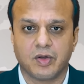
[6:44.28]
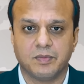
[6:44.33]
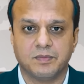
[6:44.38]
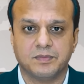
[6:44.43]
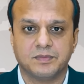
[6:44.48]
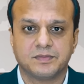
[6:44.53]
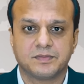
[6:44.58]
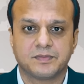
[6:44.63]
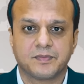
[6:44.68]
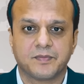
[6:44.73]

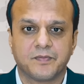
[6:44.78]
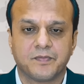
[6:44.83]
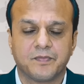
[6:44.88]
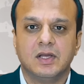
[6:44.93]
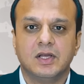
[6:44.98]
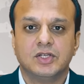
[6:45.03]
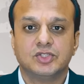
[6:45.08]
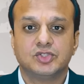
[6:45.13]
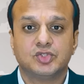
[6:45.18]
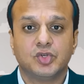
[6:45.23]
Europe.
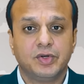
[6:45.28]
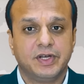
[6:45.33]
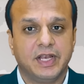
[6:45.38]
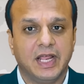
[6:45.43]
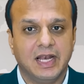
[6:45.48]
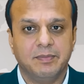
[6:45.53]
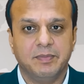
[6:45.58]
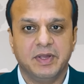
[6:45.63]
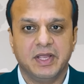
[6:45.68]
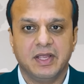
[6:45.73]

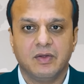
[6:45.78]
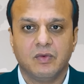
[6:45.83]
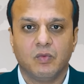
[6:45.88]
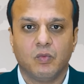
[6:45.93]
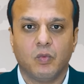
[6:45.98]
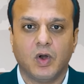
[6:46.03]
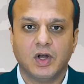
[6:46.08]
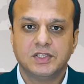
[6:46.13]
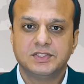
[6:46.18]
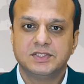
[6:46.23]
So tell me,
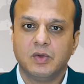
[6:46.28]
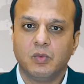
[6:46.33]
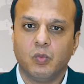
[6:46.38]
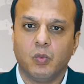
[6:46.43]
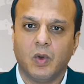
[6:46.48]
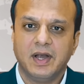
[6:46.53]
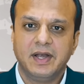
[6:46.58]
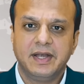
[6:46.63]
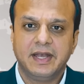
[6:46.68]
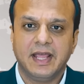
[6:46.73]
what's
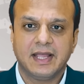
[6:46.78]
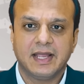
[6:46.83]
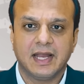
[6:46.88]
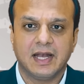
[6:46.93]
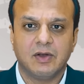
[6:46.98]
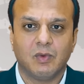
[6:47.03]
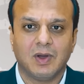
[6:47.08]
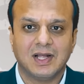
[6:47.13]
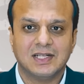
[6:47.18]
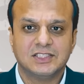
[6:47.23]
the one
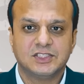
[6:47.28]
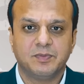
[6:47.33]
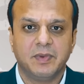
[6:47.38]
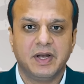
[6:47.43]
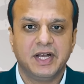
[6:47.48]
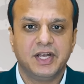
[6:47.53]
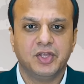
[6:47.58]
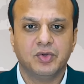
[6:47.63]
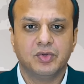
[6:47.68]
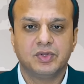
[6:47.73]
tech
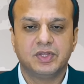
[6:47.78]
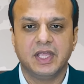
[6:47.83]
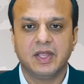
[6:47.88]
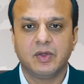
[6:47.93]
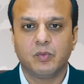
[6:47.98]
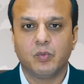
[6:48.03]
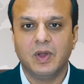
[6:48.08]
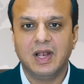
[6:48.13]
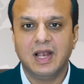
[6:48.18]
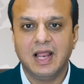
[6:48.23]
advancement you
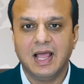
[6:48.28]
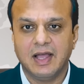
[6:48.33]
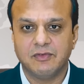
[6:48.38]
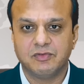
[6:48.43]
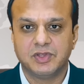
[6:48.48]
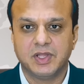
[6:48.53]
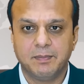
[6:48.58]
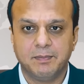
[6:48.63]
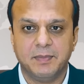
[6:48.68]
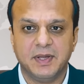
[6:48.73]
think will
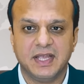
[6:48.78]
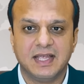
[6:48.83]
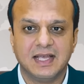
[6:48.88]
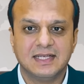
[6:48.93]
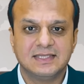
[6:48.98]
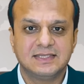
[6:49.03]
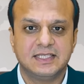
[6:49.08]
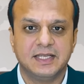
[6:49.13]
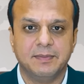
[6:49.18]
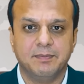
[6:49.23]
have the
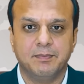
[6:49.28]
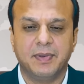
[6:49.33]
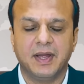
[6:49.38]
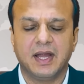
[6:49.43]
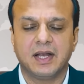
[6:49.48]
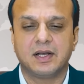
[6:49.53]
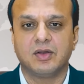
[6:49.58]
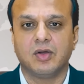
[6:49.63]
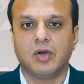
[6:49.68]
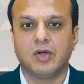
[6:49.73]
biggest
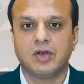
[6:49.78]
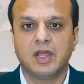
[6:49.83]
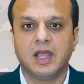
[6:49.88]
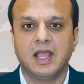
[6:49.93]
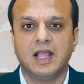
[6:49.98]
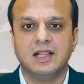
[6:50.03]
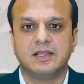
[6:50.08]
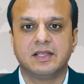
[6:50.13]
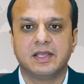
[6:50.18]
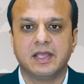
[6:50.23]
impact
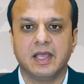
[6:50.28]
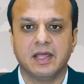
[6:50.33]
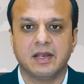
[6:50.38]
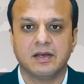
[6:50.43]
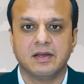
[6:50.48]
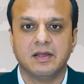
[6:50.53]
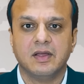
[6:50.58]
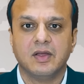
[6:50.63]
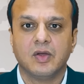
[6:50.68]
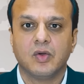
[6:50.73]
on
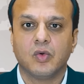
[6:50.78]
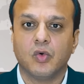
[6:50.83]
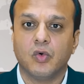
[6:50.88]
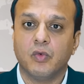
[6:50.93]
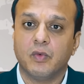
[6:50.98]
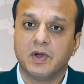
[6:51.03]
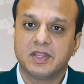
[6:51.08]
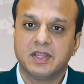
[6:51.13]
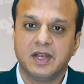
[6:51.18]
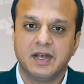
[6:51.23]
healthcare
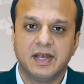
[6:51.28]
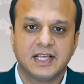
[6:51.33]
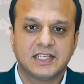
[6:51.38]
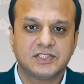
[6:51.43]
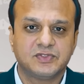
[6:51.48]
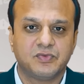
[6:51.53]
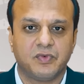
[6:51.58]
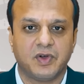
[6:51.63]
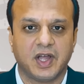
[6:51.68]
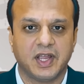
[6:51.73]
over the
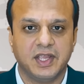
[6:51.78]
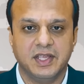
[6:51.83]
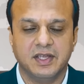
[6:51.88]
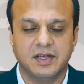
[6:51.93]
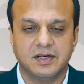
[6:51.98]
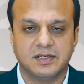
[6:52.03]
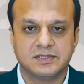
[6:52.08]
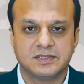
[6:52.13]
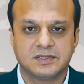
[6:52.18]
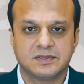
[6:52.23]
next
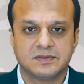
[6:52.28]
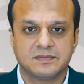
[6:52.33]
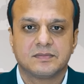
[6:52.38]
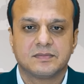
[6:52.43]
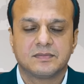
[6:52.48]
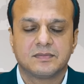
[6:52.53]
5 years?